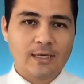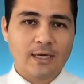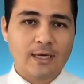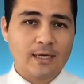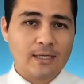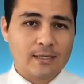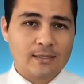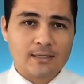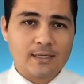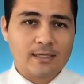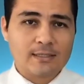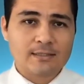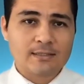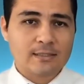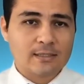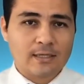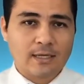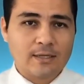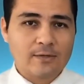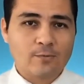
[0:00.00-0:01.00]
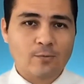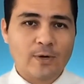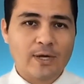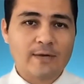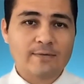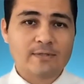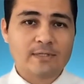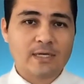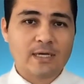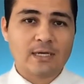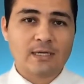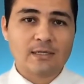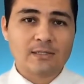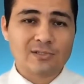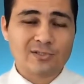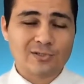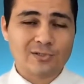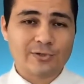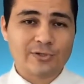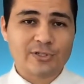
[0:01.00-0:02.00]
And it's another way of saying
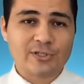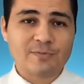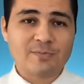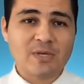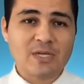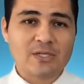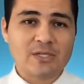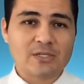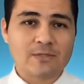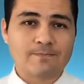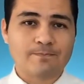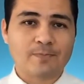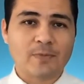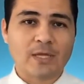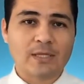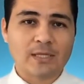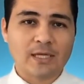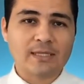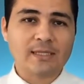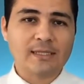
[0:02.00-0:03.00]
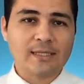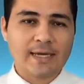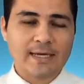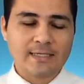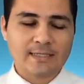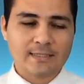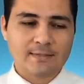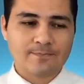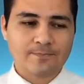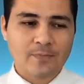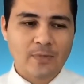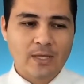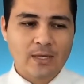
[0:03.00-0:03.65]
slurred speech. Nonetheless,